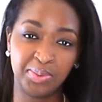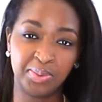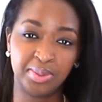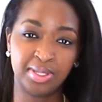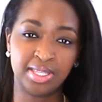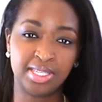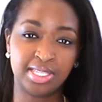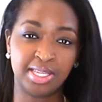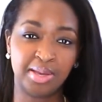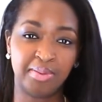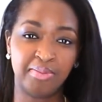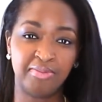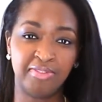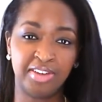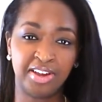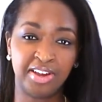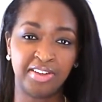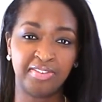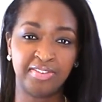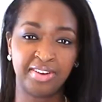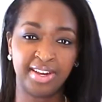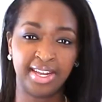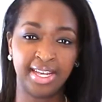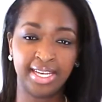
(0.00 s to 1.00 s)
with some
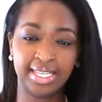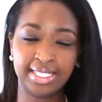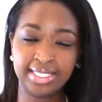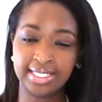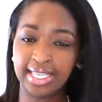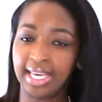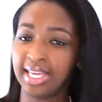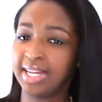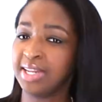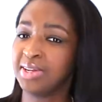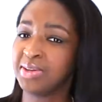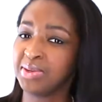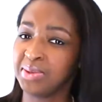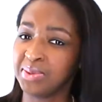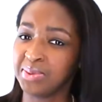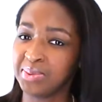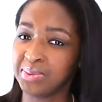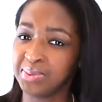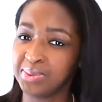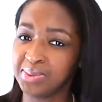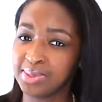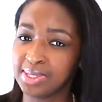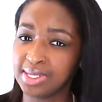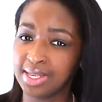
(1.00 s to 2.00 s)
very exciting
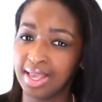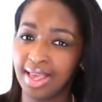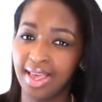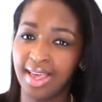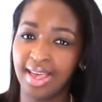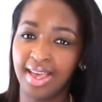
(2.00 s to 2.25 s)
news